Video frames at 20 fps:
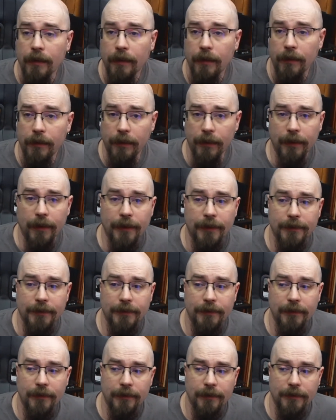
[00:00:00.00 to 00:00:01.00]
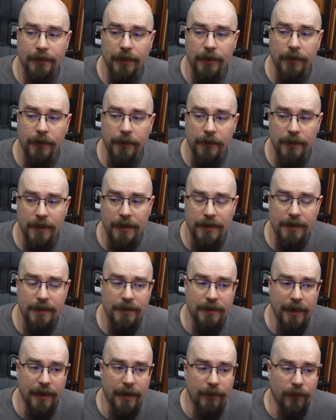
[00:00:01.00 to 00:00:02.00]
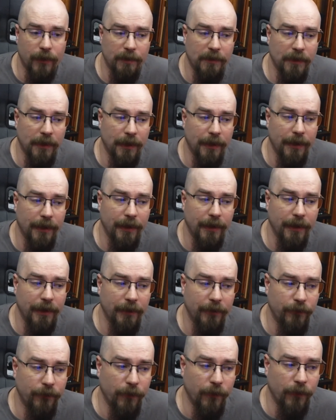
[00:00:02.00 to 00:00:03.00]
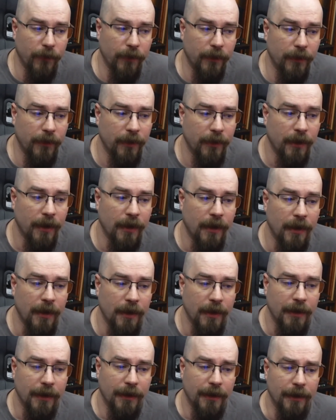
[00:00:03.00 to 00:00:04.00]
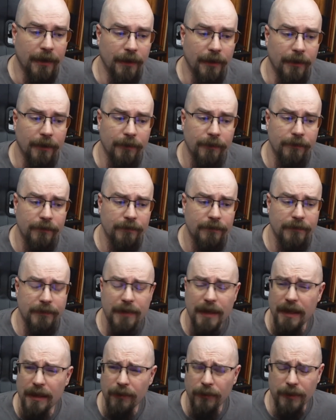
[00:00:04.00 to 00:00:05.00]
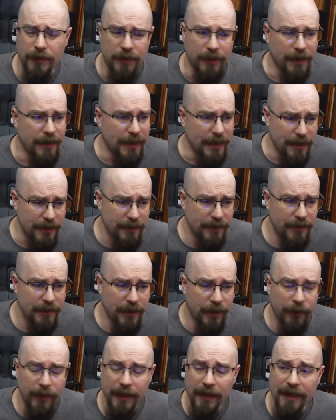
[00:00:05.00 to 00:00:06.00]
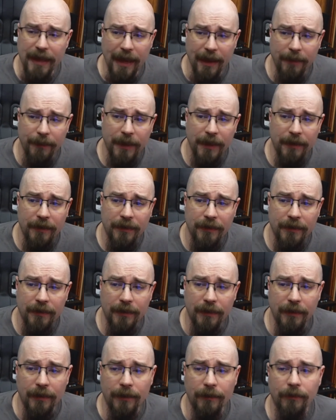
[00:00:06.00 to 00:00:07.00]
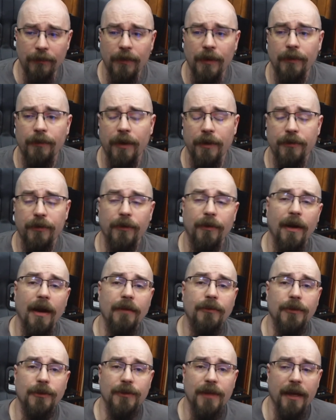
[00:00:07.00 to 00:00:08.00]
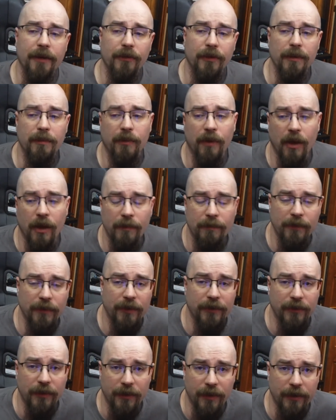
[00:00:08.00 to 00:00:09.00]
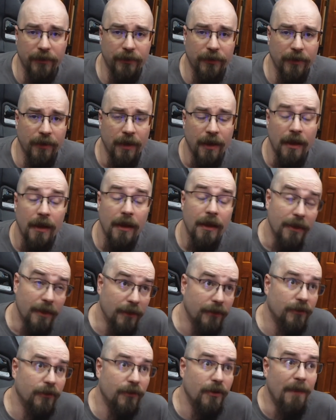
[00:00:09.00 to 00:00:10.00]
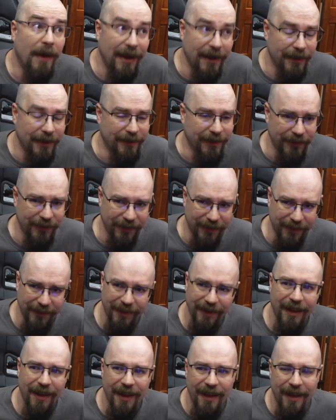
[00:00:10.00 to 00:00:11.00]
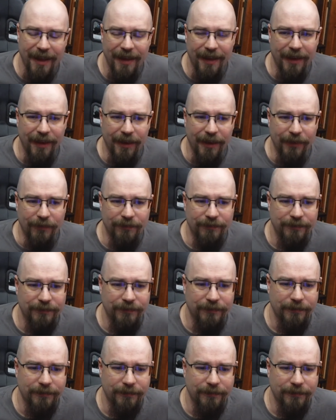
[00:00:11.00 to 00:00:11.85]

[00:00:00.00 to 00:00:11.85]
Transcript: Alright guys, so this is a reply for uh, was it Easy Going Gaming? Um, Retro Rivals actually brought this attention, this to my attention. Um,